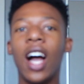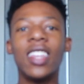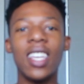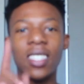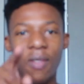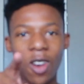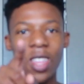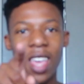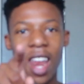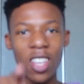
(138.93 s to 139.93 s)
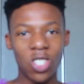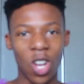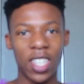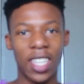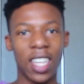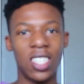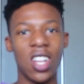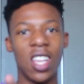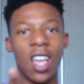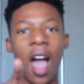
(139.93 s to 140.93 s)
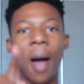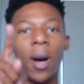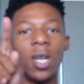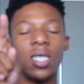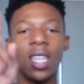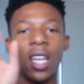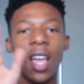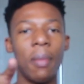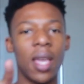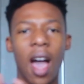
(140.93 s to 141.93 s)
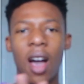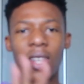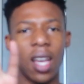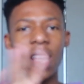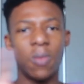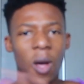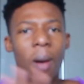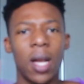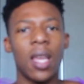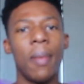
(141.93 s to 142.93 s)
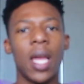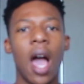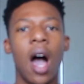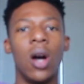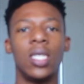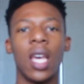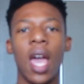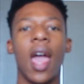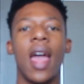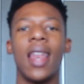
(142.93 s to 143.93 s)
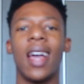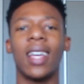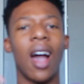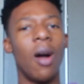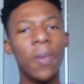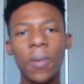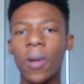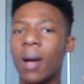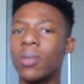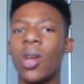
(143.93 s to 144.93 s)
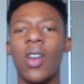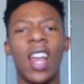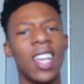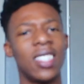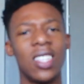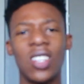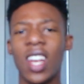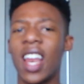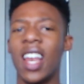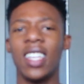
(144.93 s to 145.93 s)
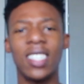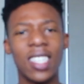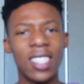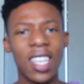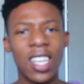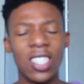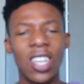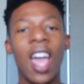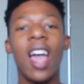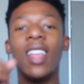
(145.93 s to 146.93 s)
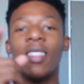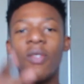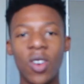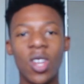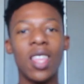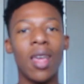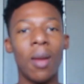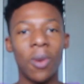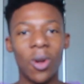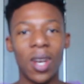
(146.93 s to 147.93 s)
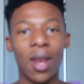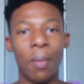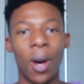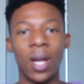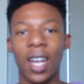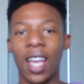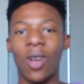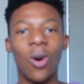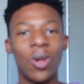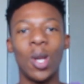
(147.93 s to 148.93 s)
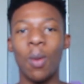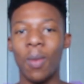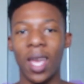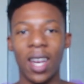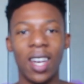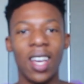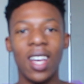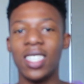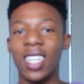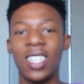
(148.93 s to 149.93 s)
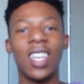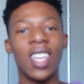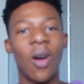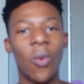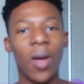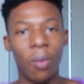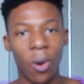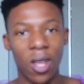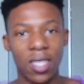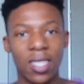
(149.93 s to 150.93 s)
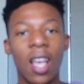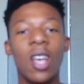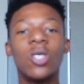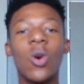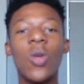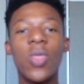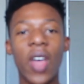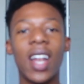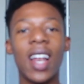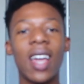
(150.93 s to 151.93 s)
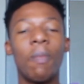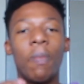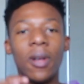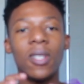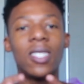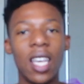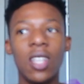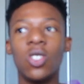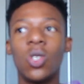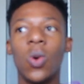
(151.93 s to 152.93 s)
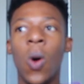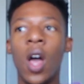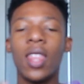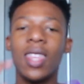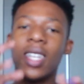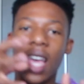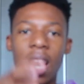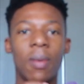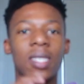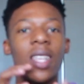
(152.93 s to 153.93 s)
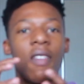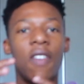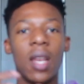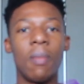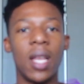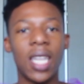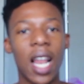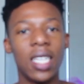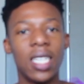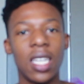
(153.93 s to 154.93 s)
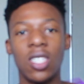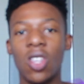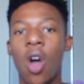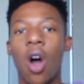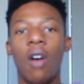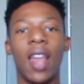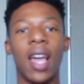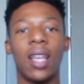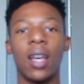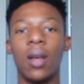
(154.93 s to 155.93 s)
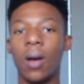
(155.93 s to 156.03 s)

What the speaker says: there's a video that I shot actually about coming out. I spoke about coming out and like how people come to a realization at a later stage. And the video that I uploaded about like older men dating young queer boys. So that like built into the dynamics and the fundamentalities of like